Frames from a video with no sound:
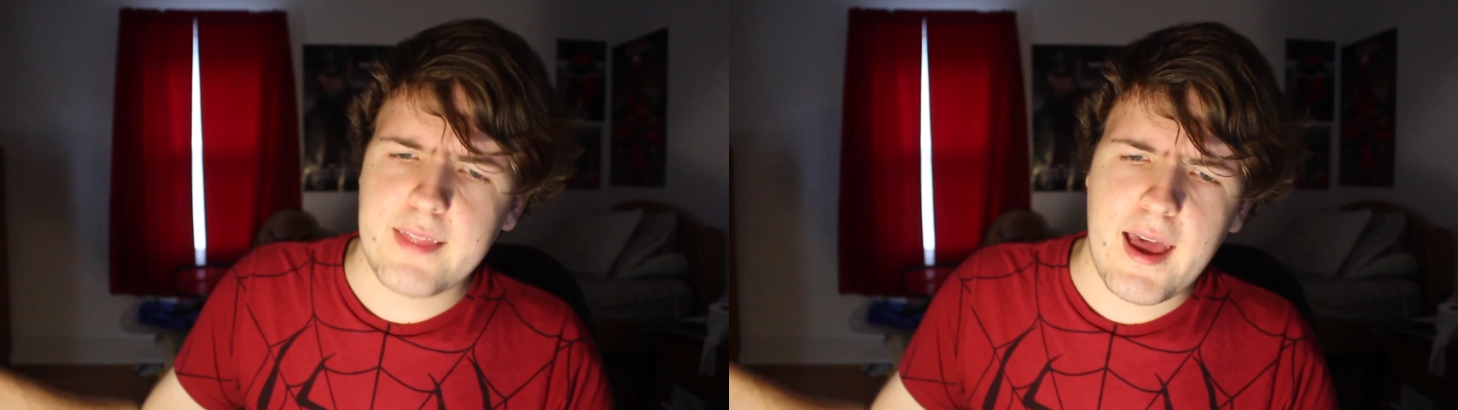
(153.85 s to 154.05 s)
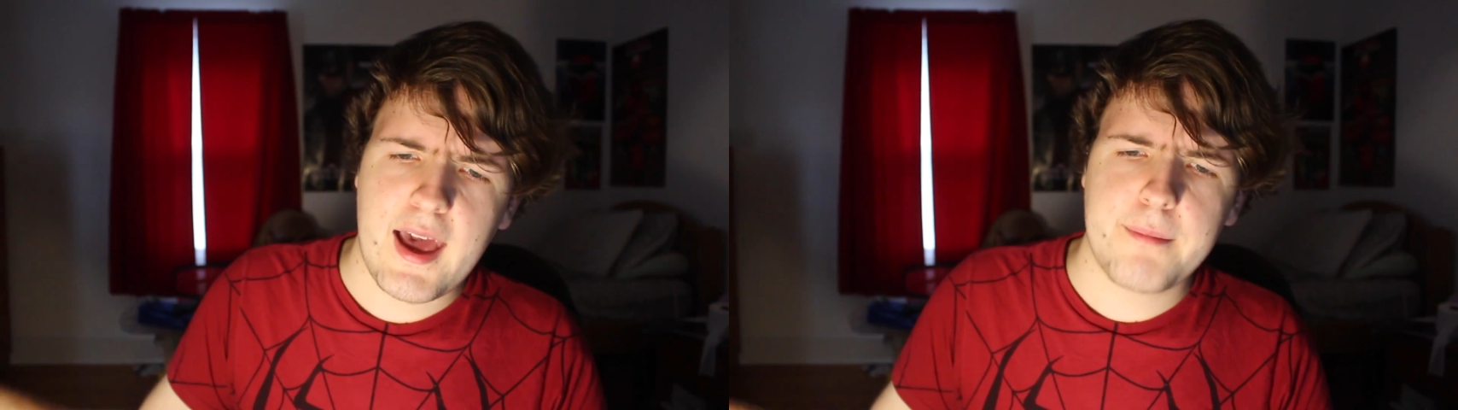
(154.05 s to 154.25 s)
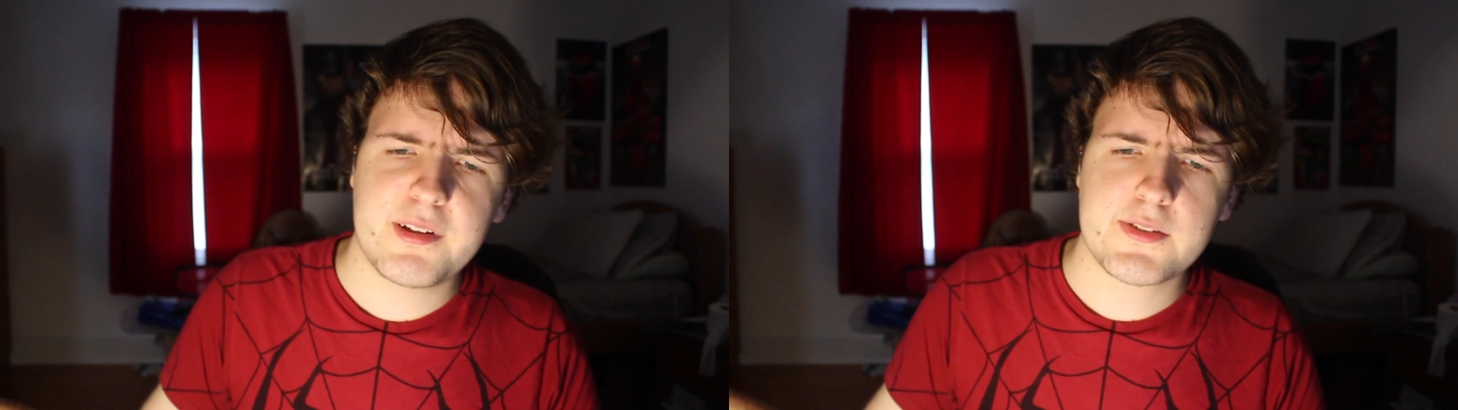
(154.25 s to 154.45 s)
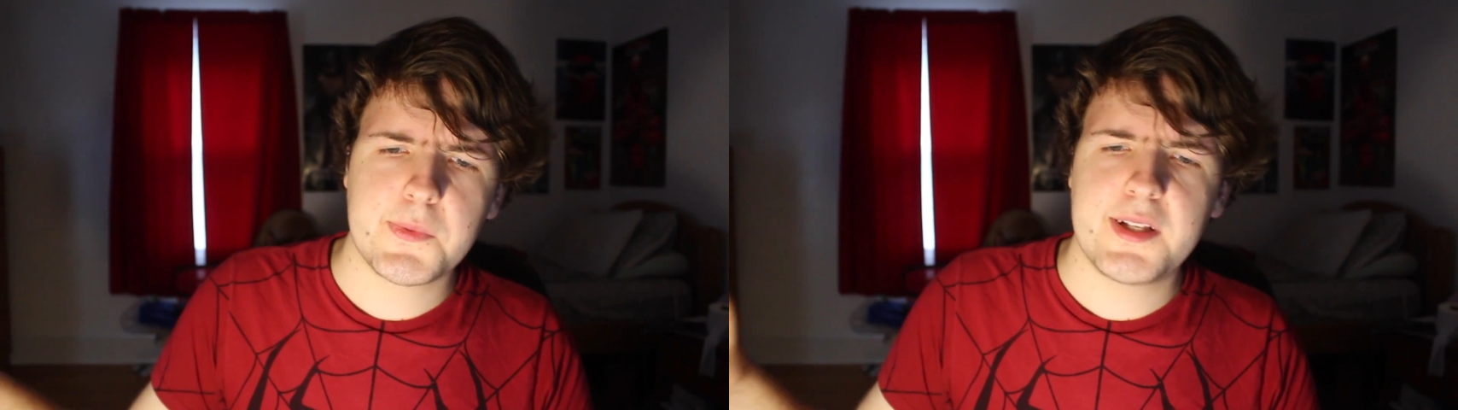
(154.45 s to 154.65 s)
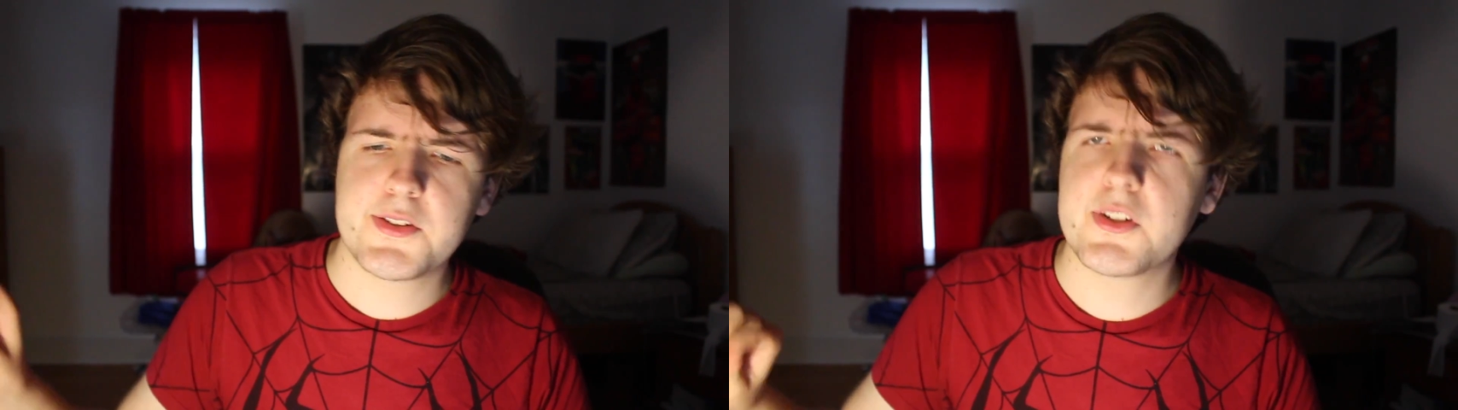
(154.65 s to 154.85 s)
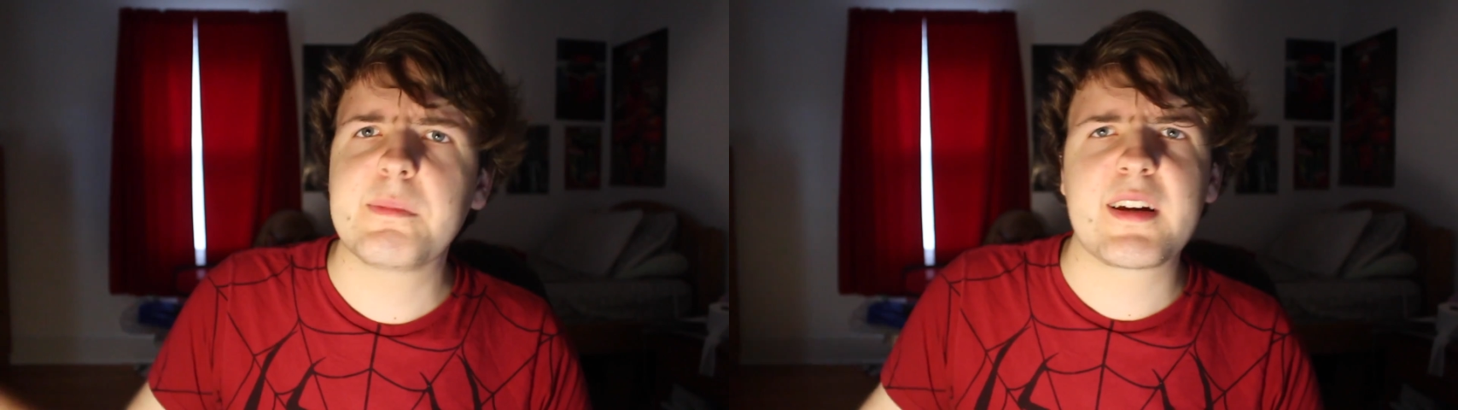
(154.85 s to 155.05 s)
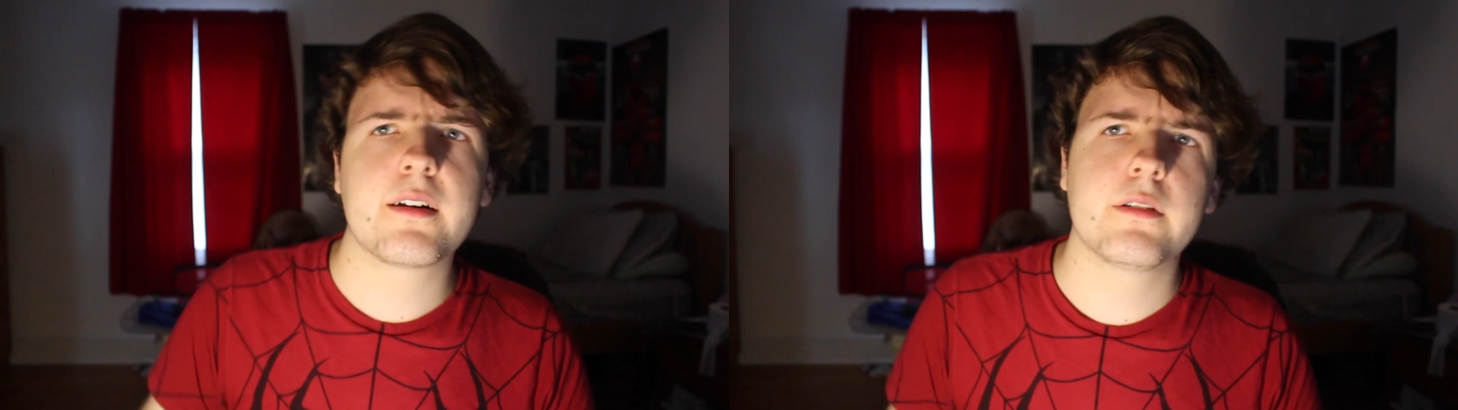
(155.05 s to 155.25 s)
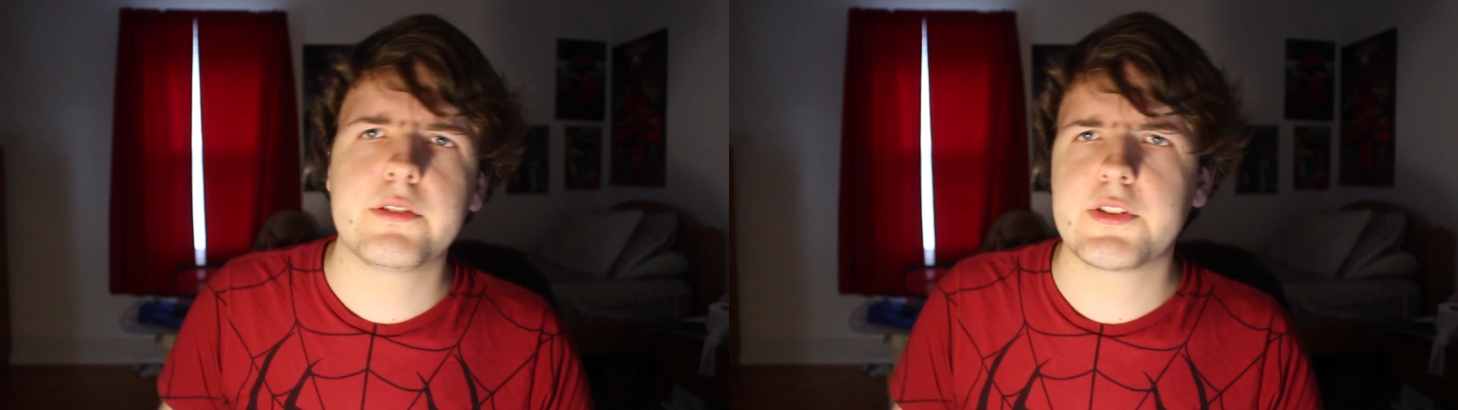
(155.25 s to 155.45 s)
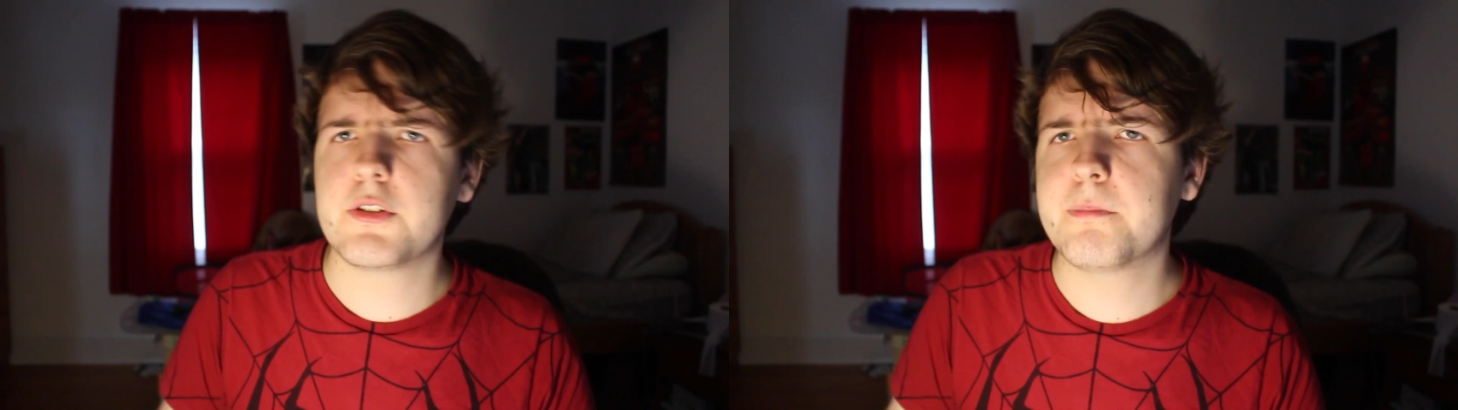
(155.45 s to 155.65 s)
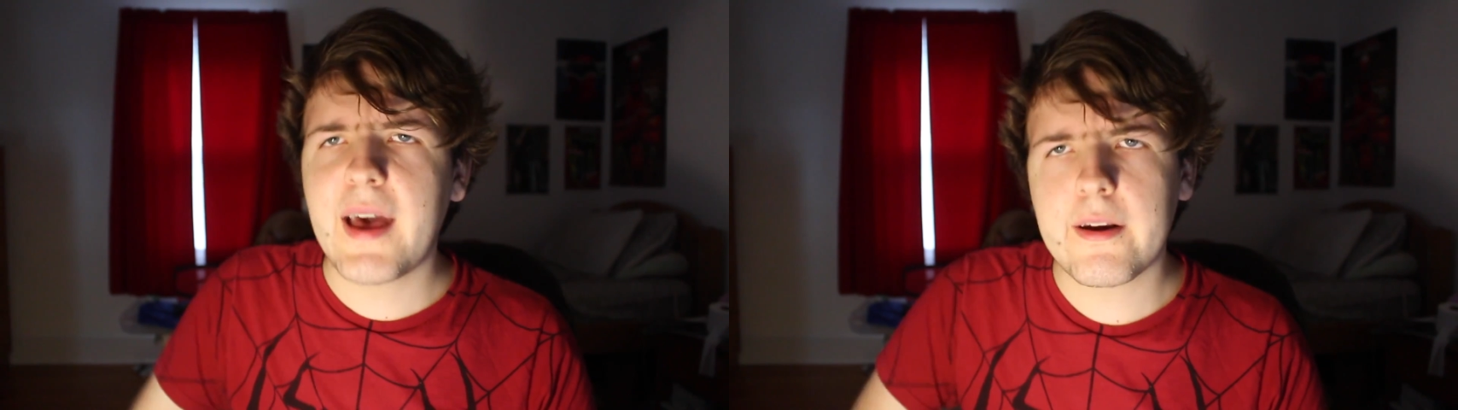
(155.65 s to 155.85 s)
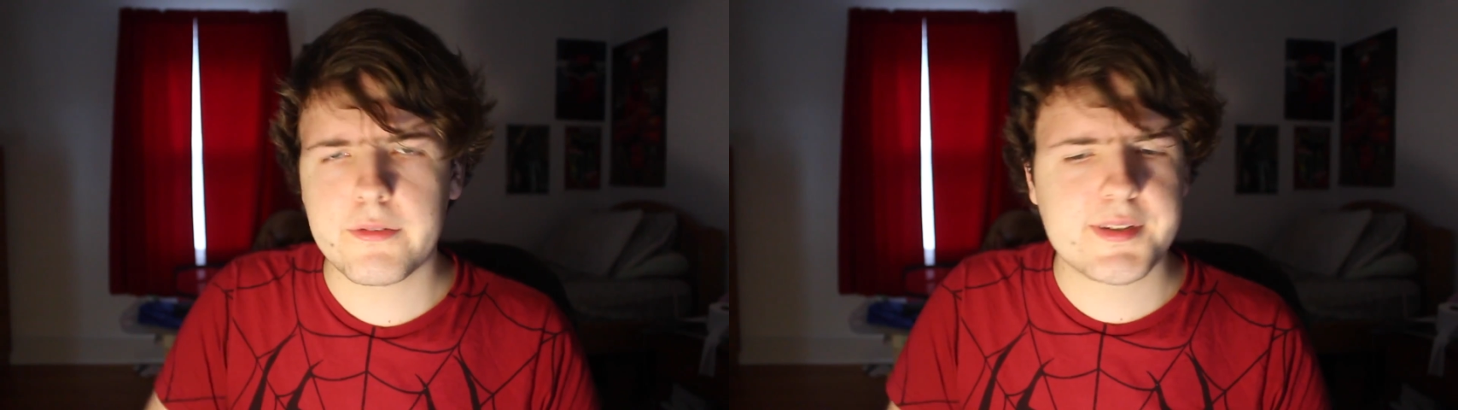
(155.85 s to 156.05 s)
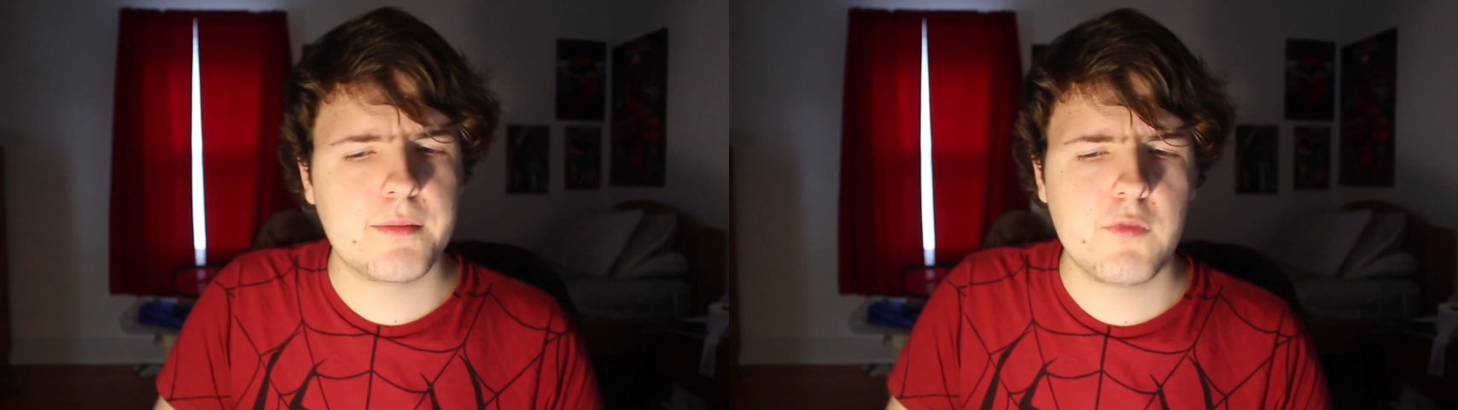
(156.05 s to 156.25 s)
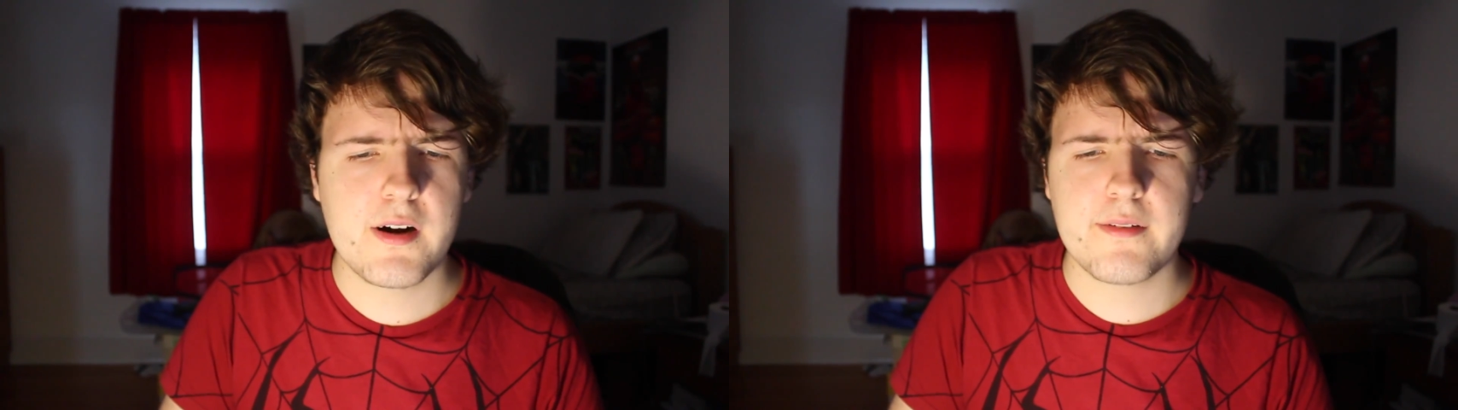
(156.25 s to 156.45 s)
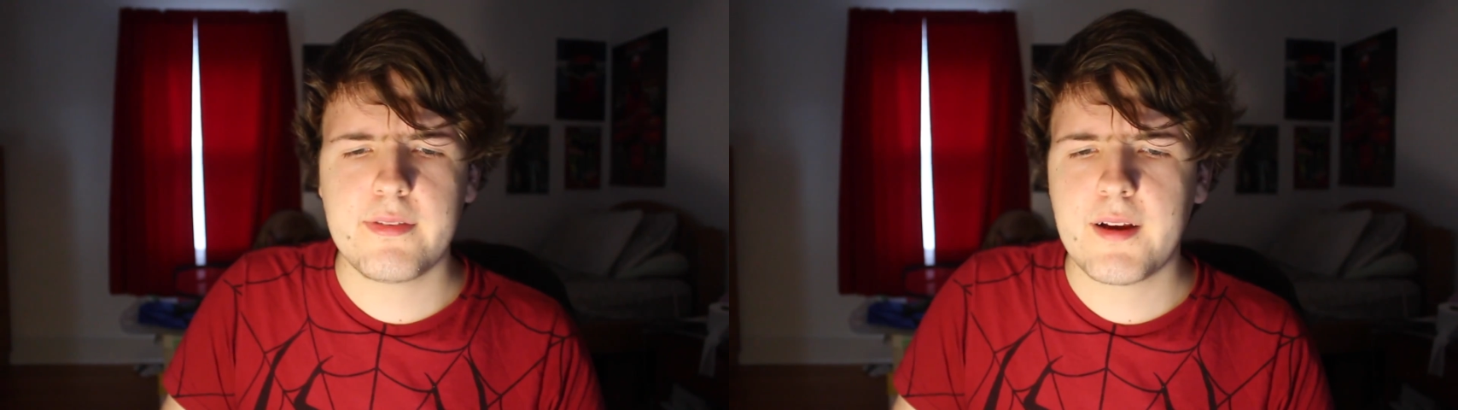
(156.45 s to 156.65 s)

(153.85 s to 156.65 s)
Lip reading: that happens when superheroes do battle somewhere.